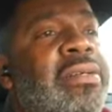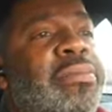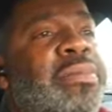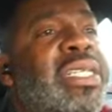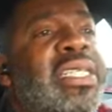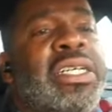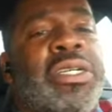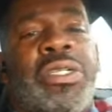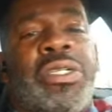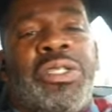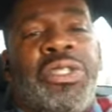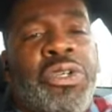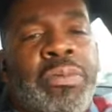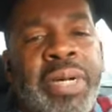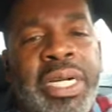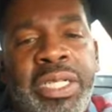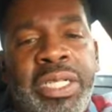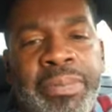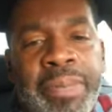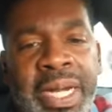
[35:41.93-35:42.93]
But there's too
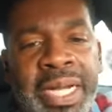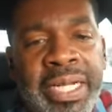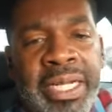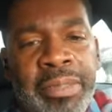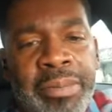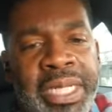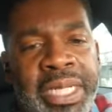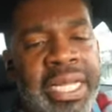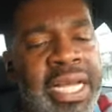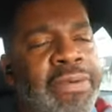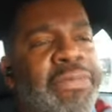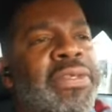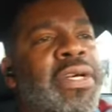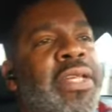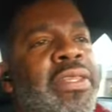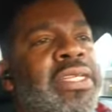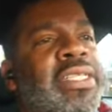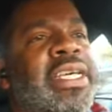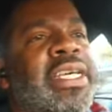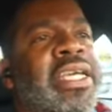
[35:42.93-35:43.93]
much money to be left
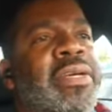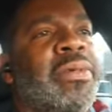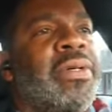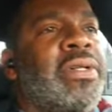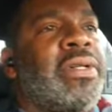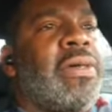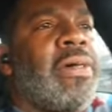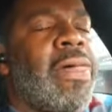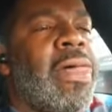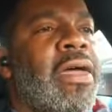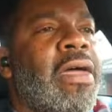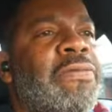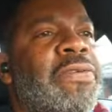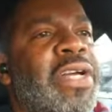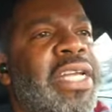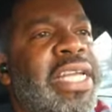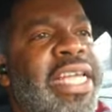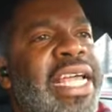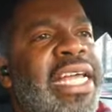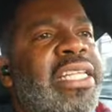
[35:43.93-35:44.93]
on the table
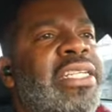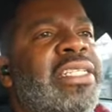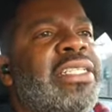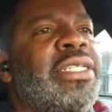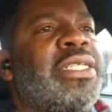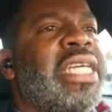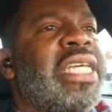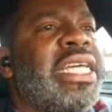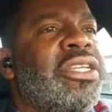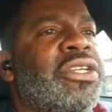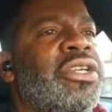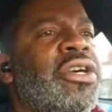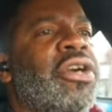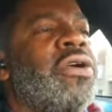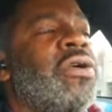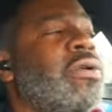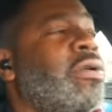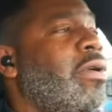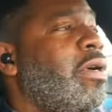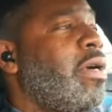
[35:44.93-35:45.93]
for Kaylin to say
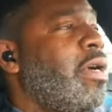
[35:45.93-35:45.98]
no